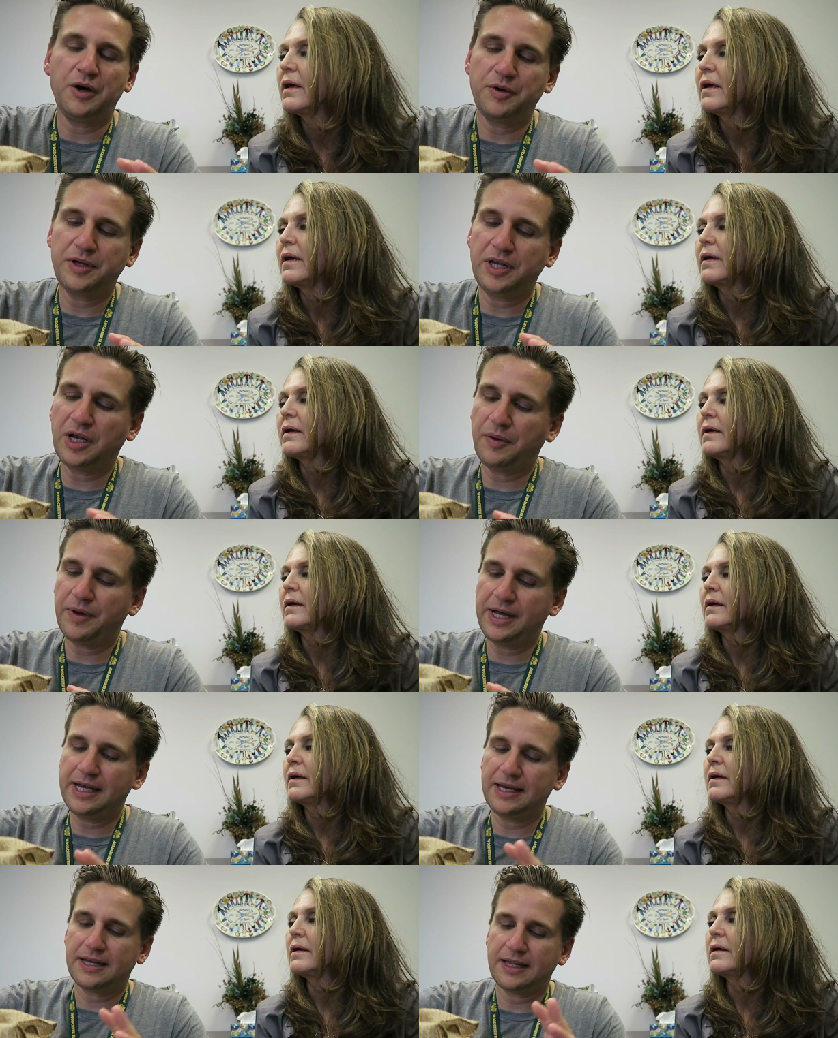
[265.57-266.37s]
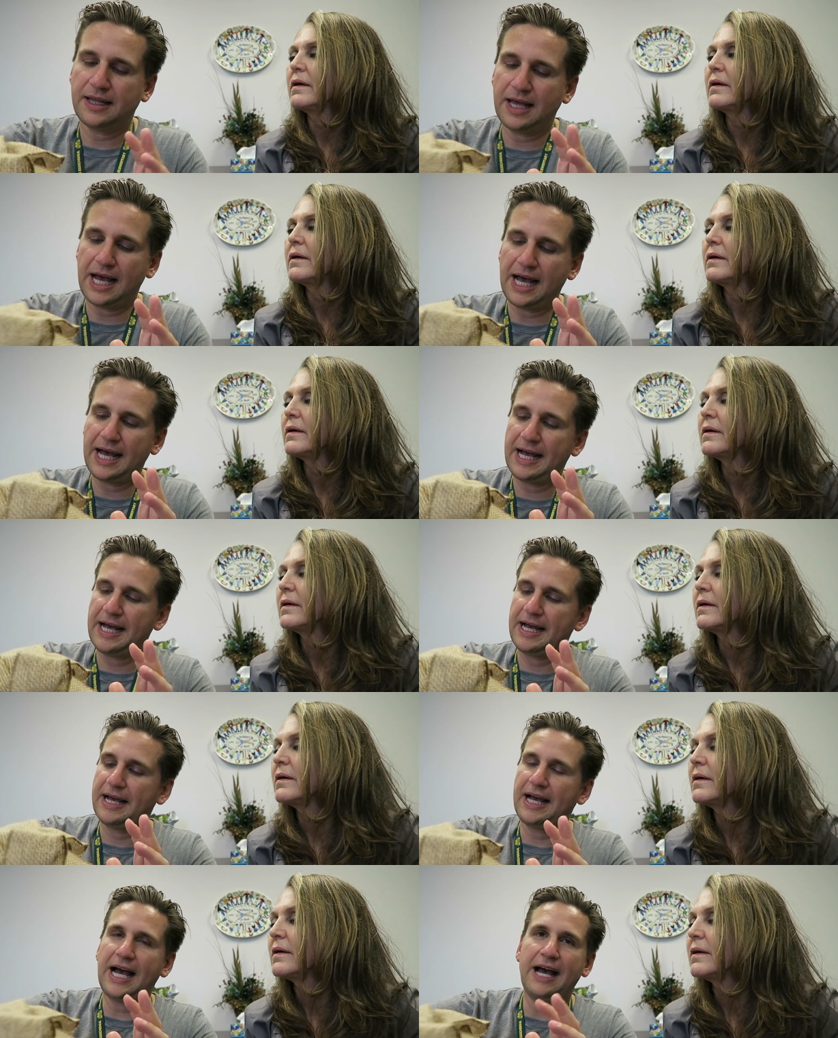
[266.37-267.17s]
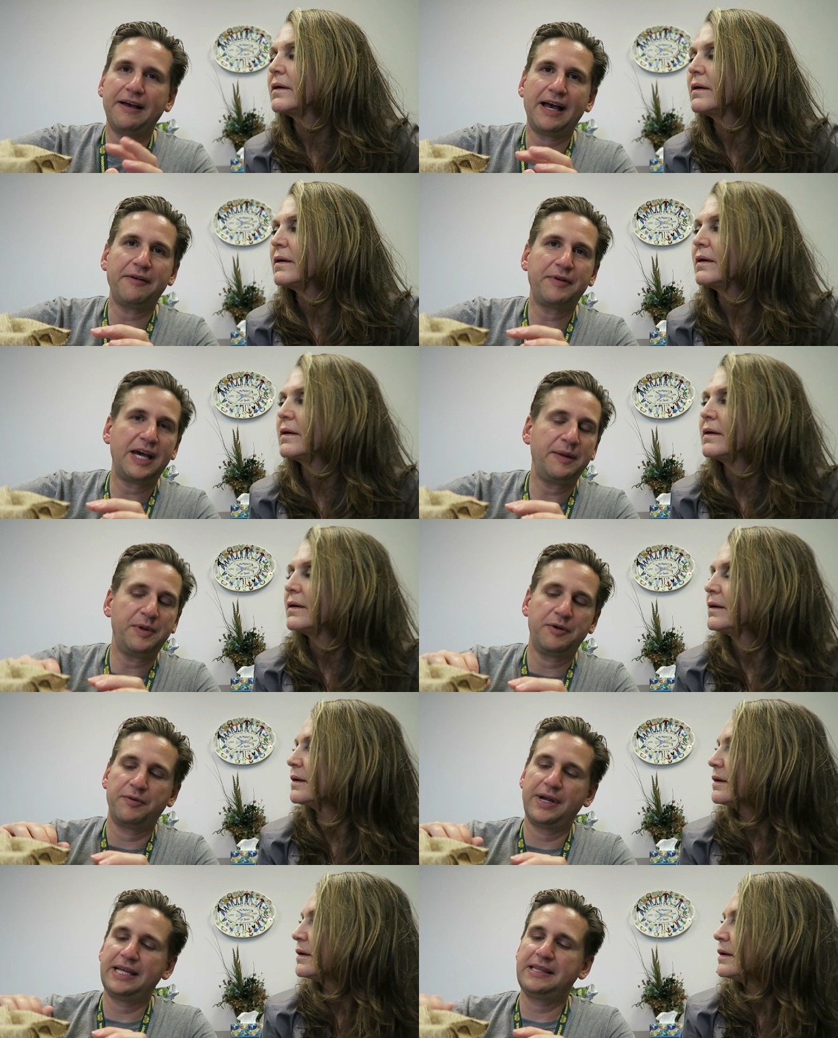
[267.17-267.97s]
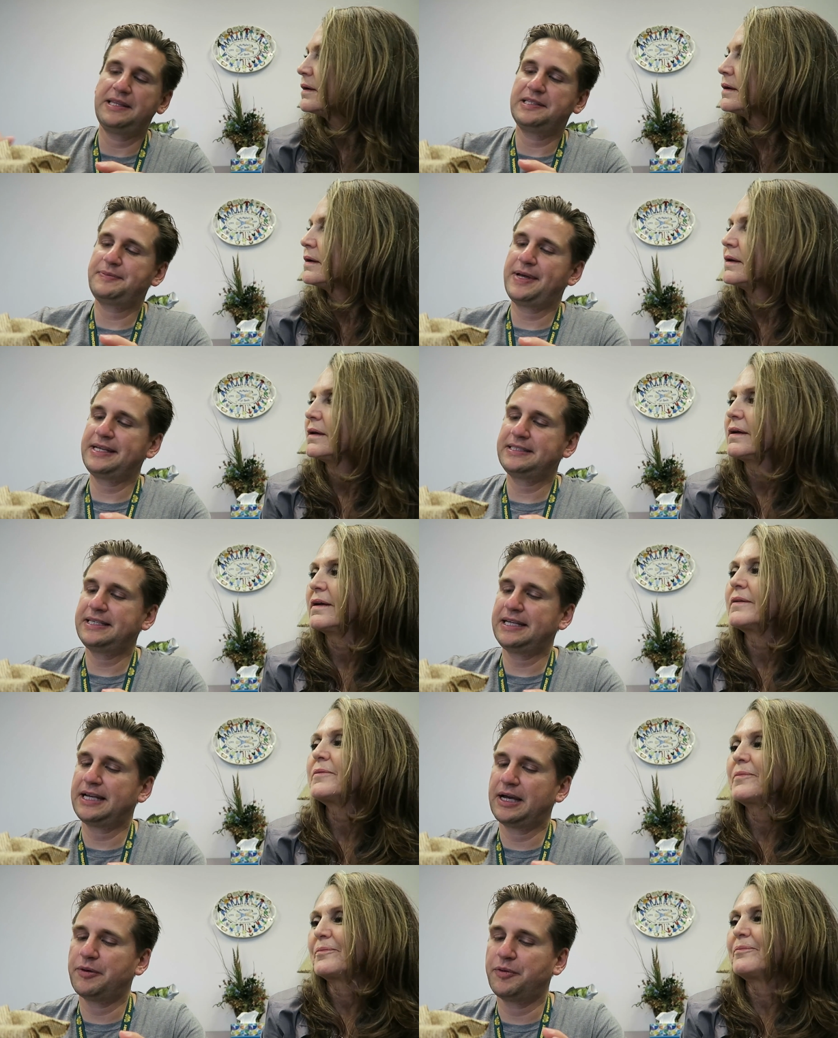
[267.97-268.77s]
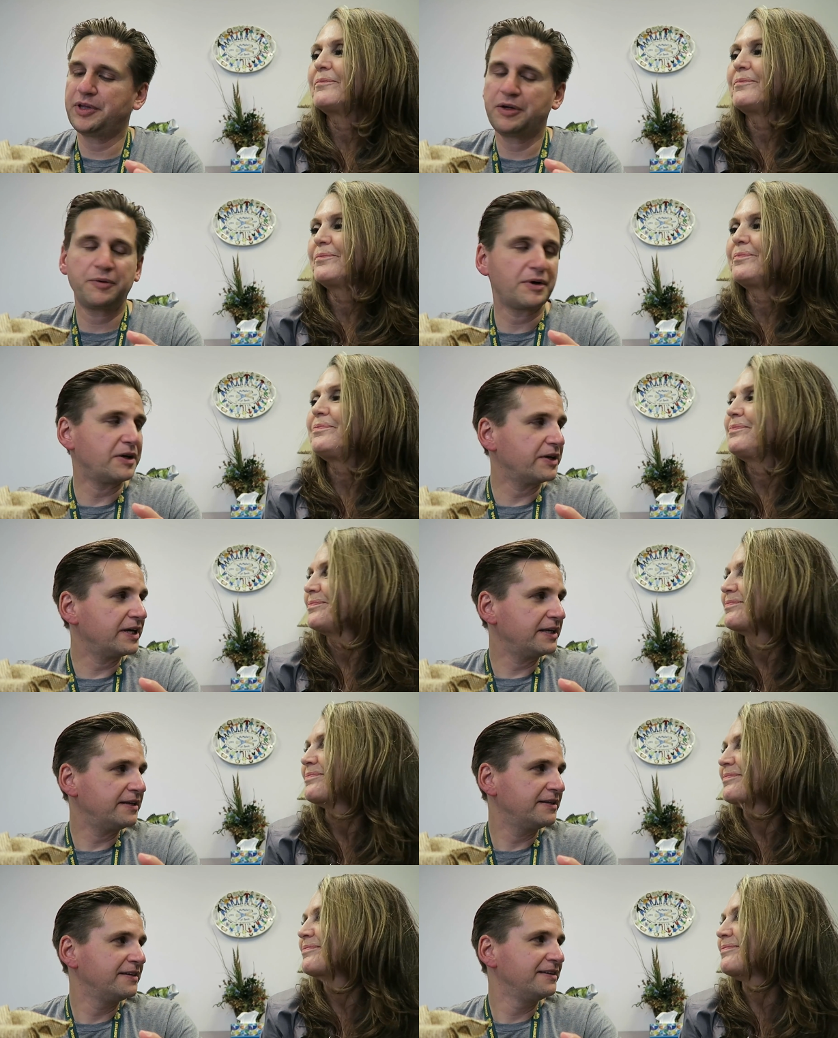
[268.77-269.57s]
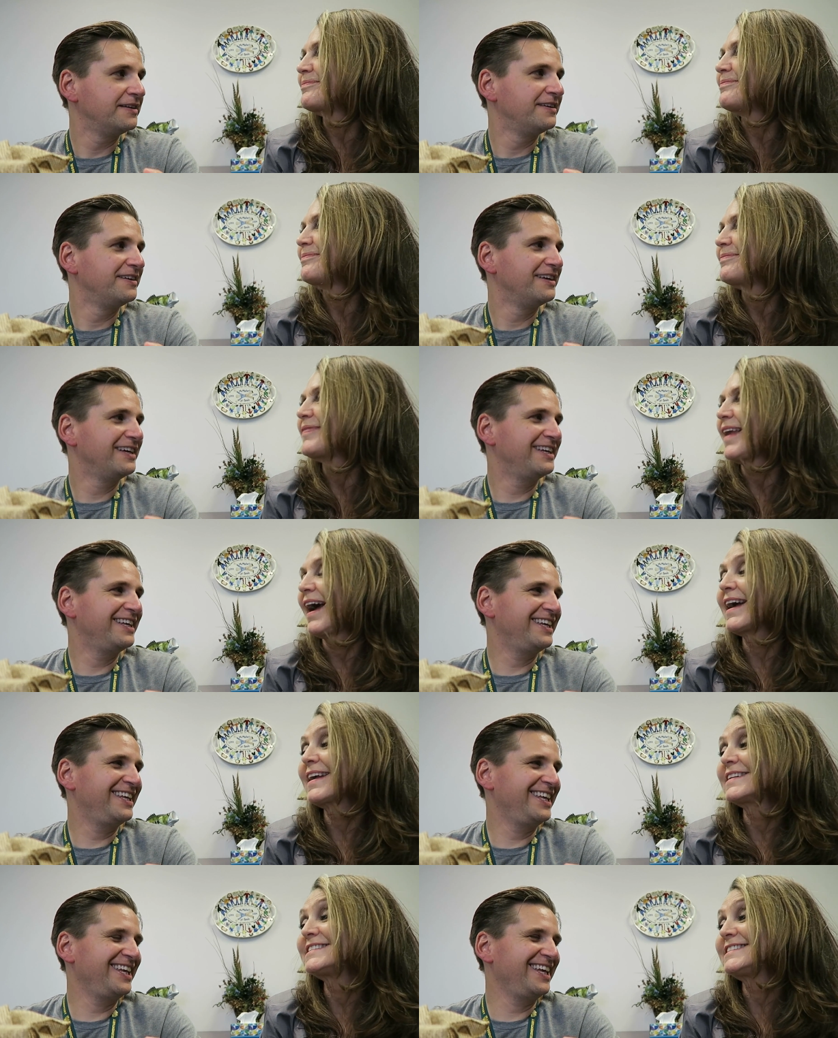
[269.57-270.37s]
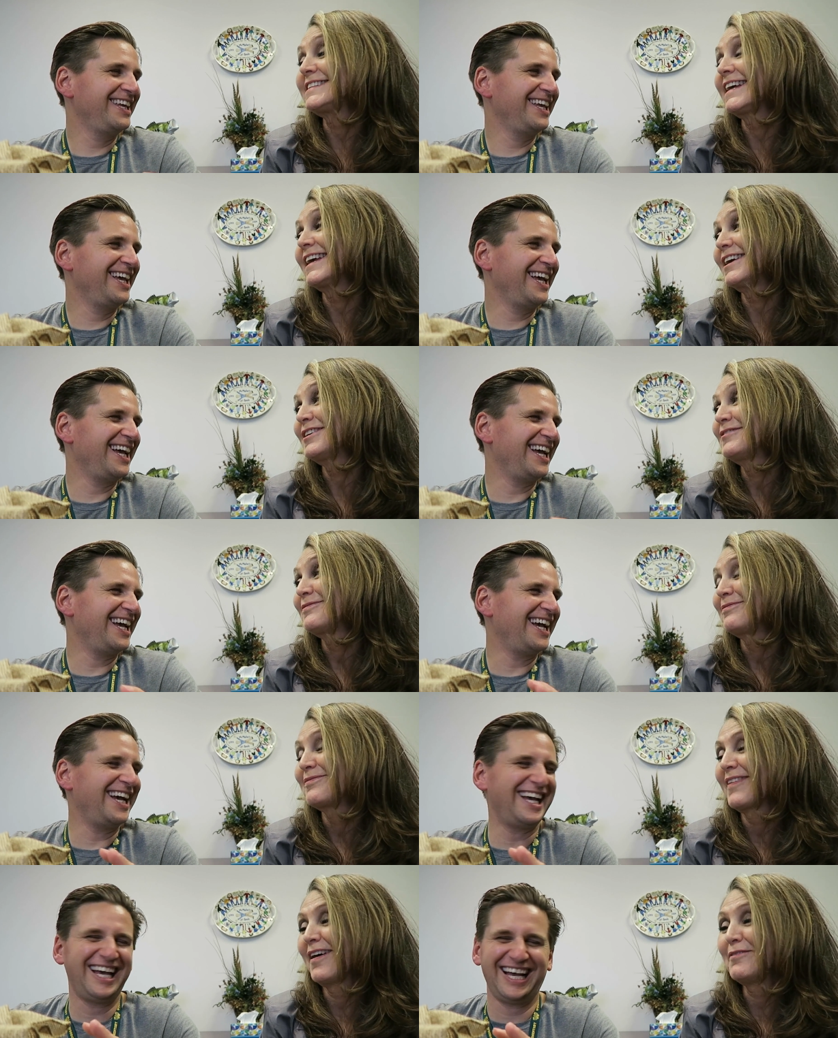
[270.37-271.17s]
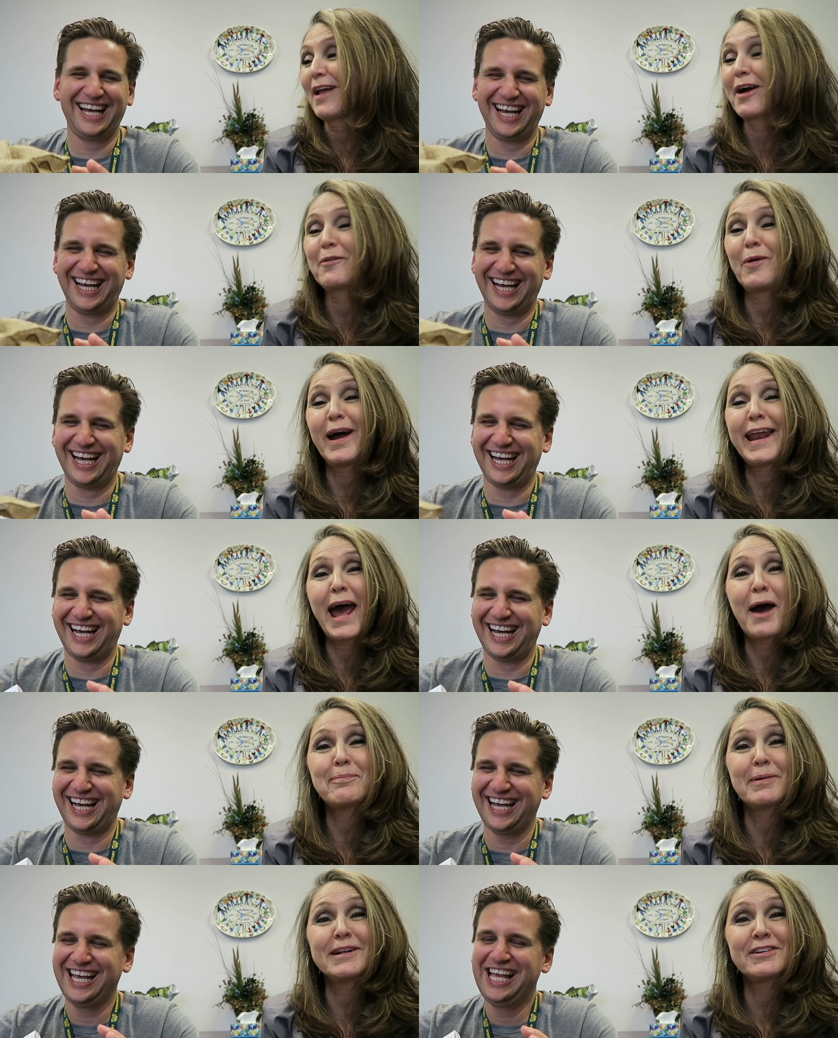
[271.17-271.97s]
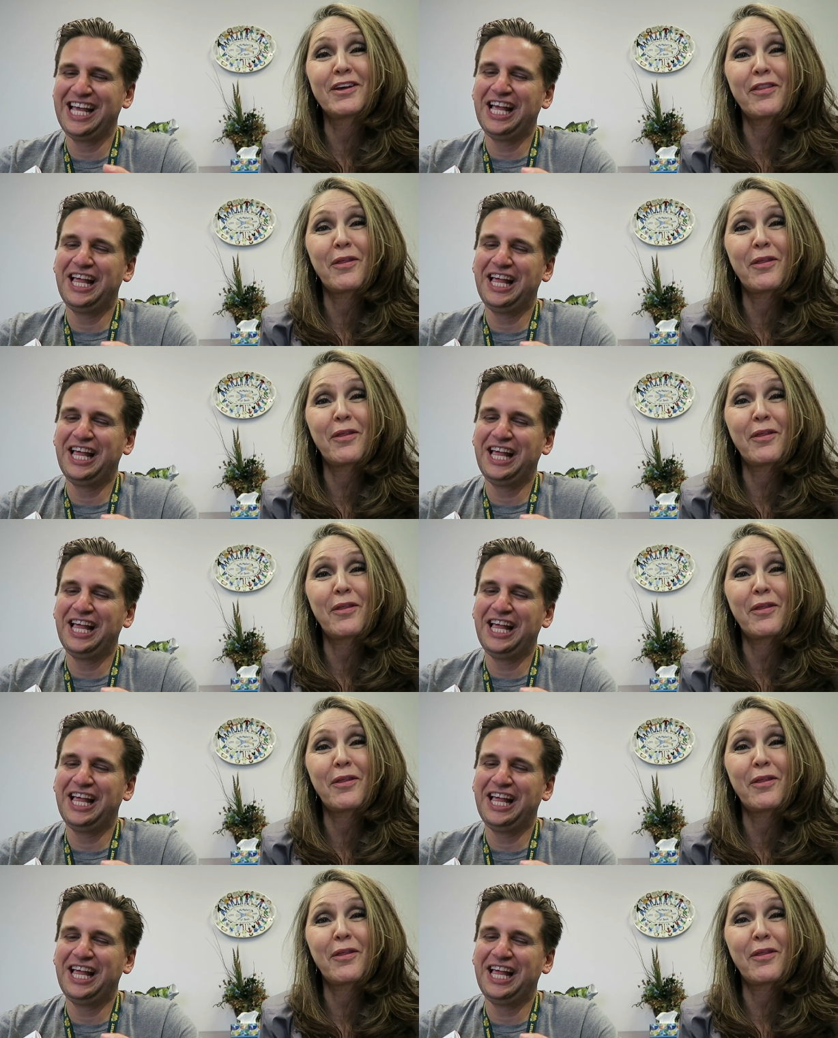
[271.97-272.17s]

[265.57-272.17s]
Speaker 1: Oh, you know what? Uh, I, I've kind of been raiding this basket uh, when you weren't looking. Mm-hmm. I can see. I'm like, what happened